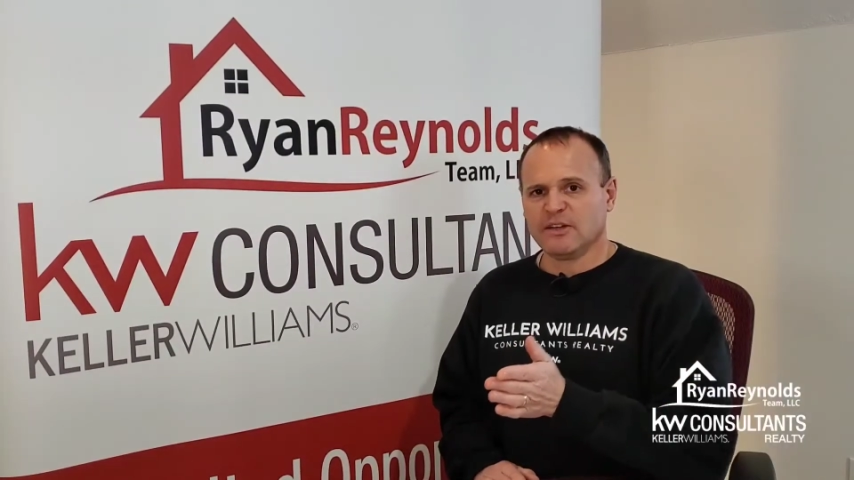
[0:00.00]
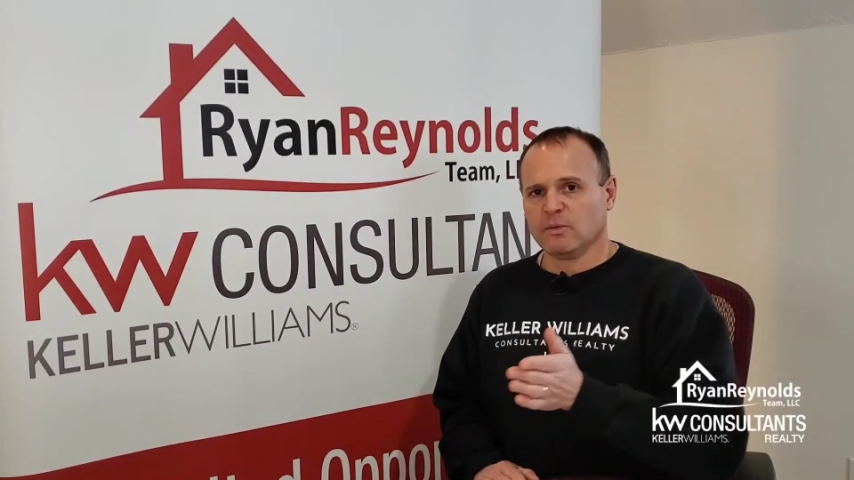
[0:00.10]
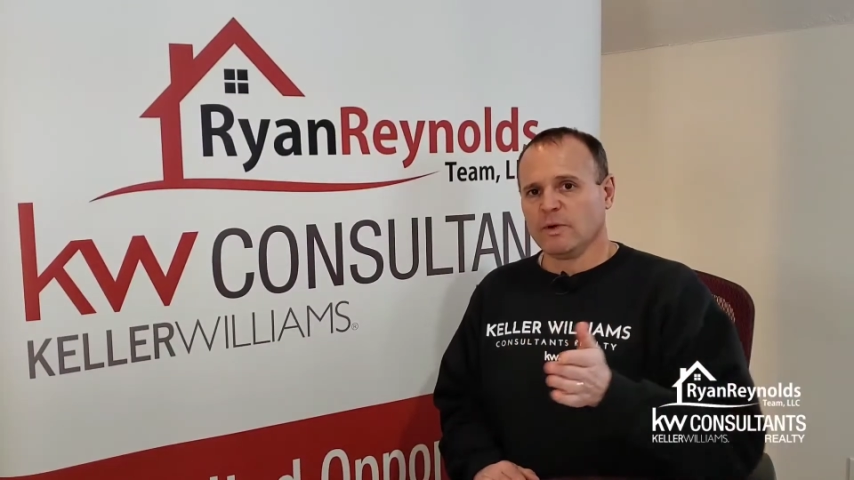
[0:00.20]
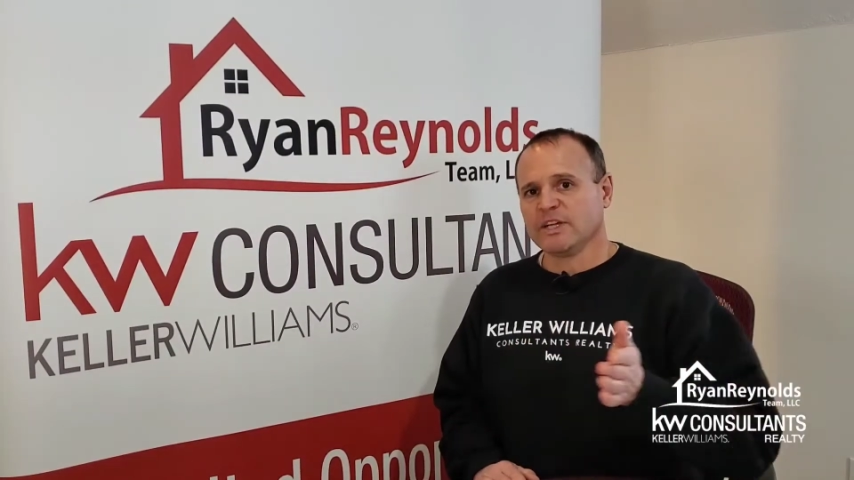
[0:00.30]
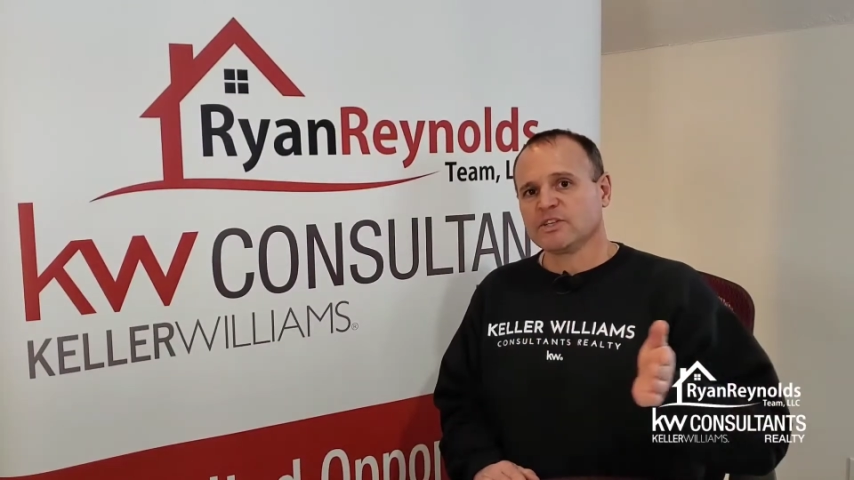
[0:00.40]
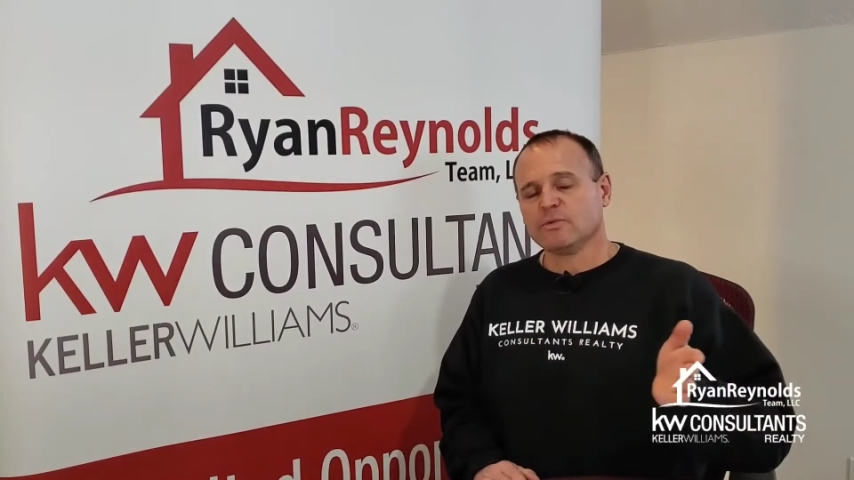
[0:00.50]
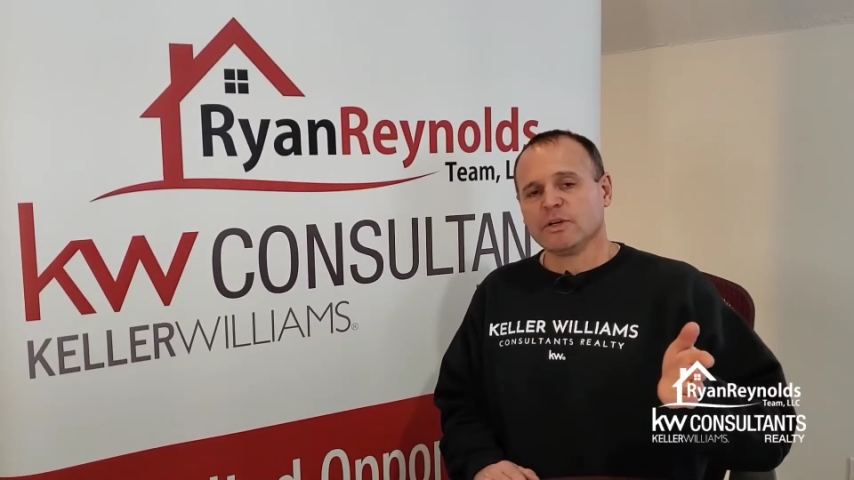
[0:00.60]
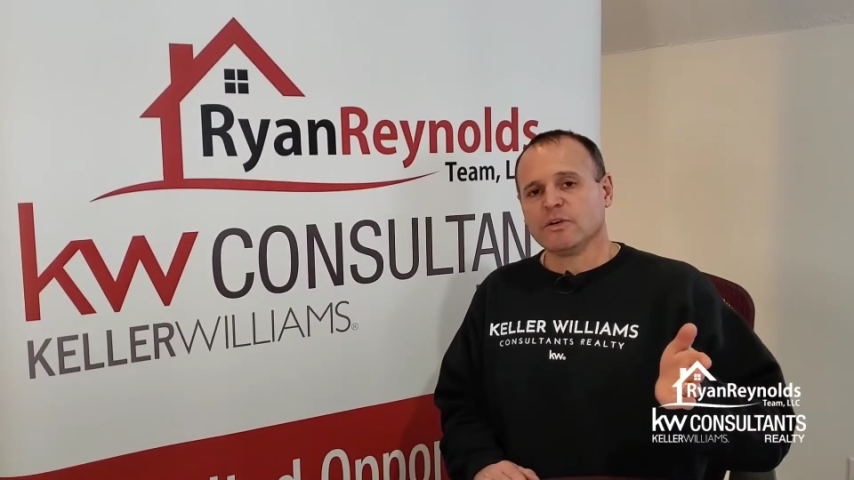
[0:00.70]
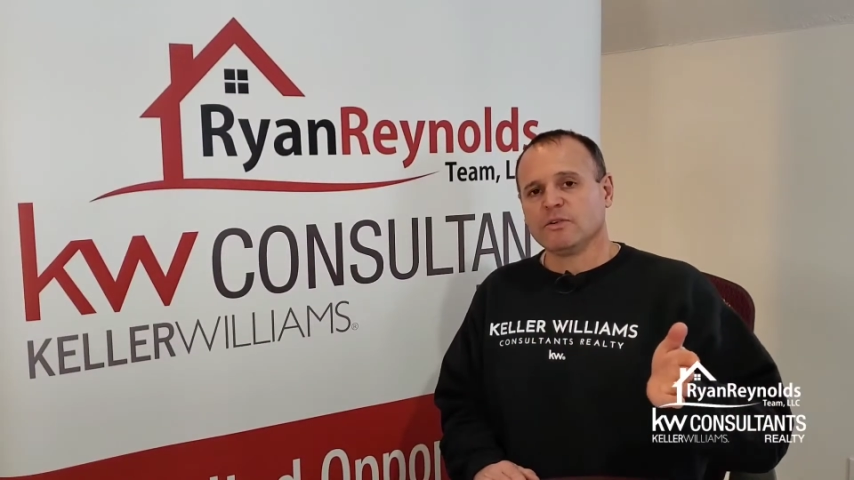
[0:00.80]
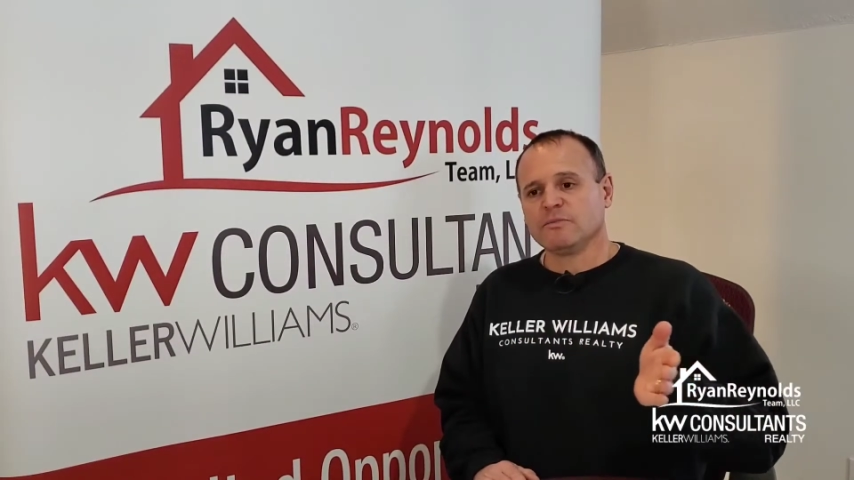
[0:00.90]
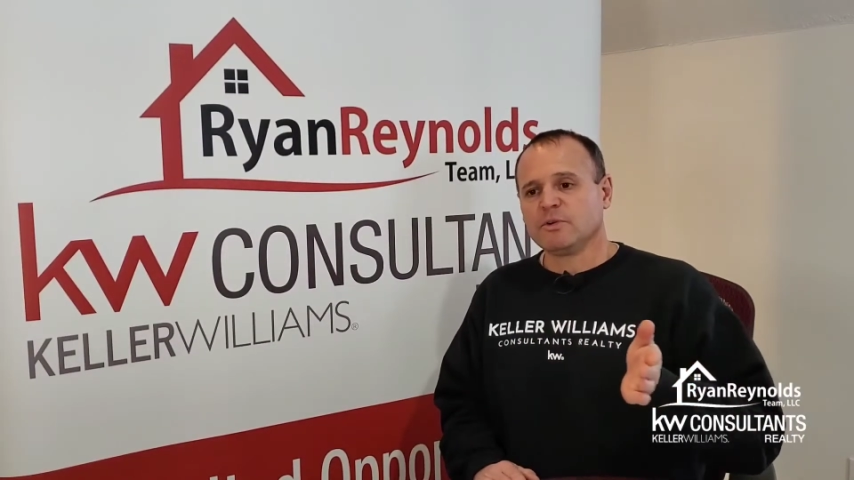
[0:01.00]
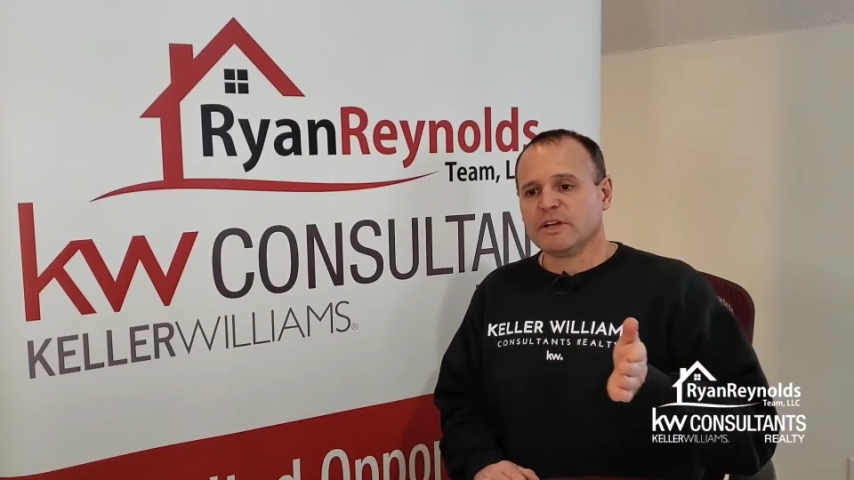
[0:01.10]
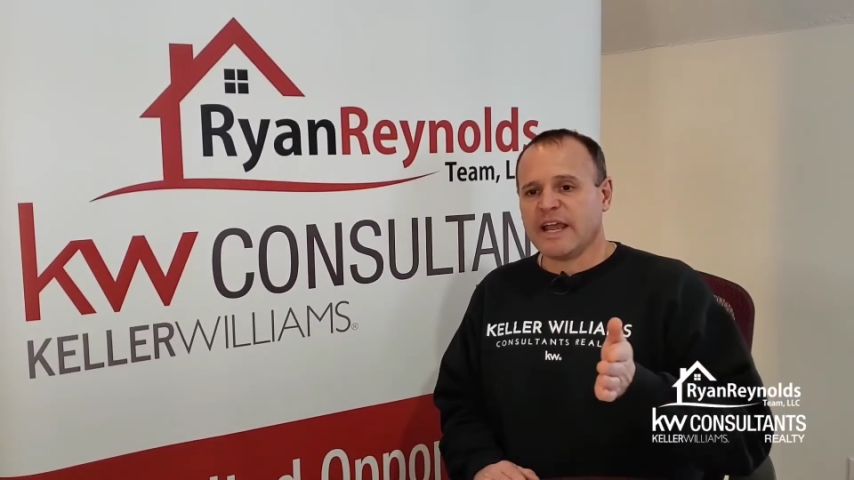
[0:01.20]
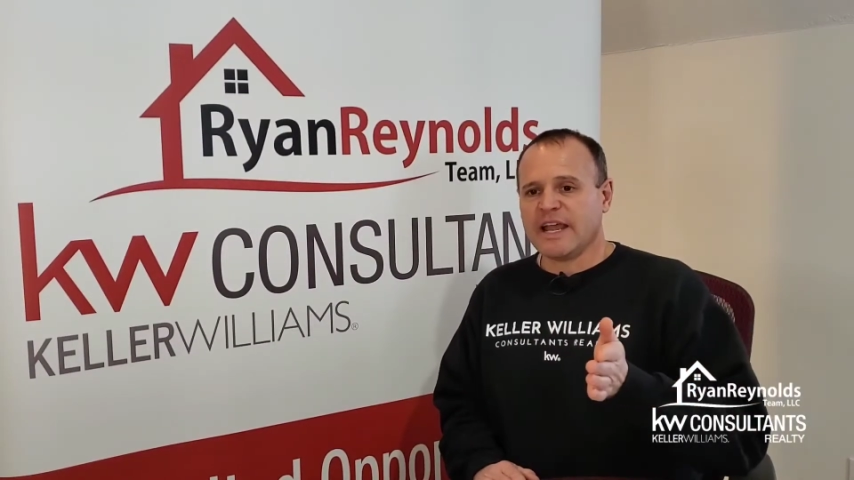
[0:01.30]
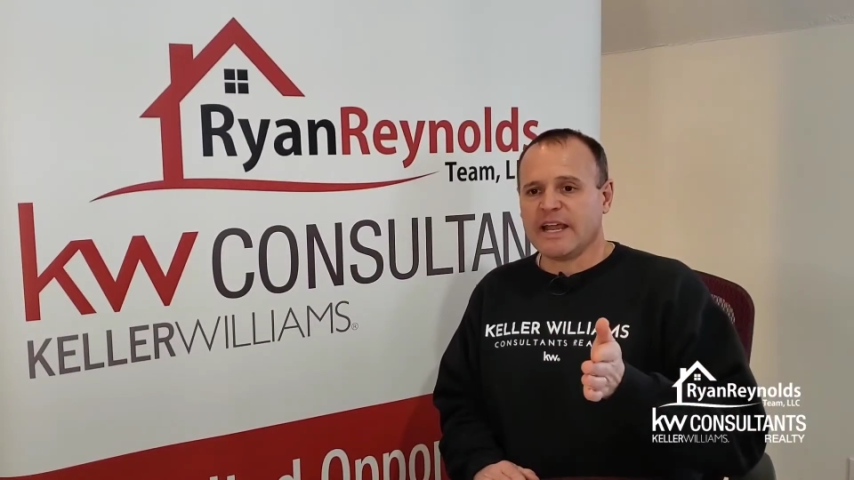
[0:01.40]
which will put
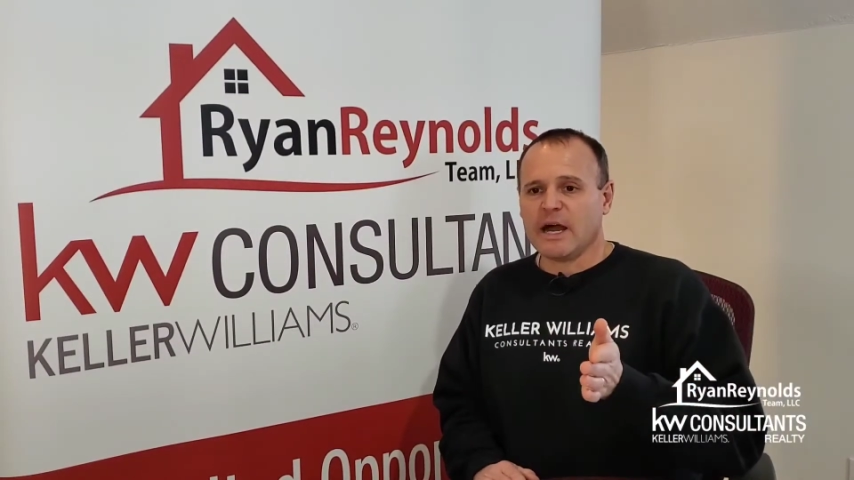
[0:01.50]
a